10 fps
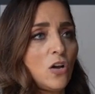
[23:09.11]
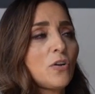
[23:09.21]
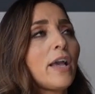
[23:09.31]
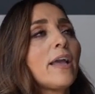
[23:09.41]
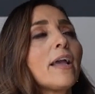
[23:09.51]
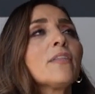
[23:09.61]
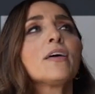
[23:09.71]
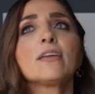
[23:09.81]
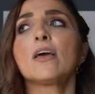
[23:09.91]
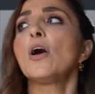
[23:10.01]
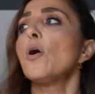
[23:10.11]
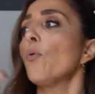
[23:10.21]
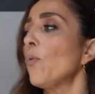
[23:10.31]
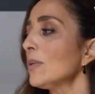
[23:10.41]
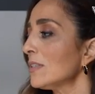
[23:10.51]
Okay, and then
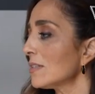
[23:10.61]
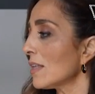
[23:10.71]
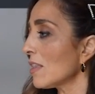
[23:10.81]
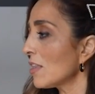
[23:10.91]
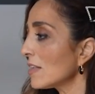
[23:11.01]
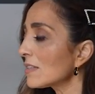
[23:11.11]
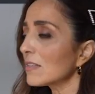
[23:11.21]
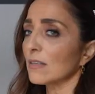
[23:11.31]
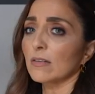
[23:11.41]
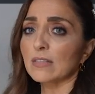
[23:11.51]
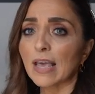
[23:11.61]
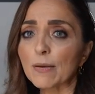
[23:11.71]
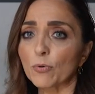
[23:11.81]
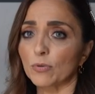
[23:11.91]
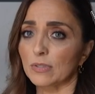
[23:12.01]
what does this
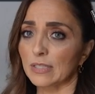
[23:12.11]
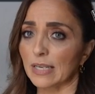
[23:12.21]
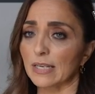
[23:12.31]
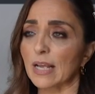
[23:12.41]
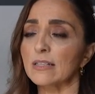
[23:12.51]
table need?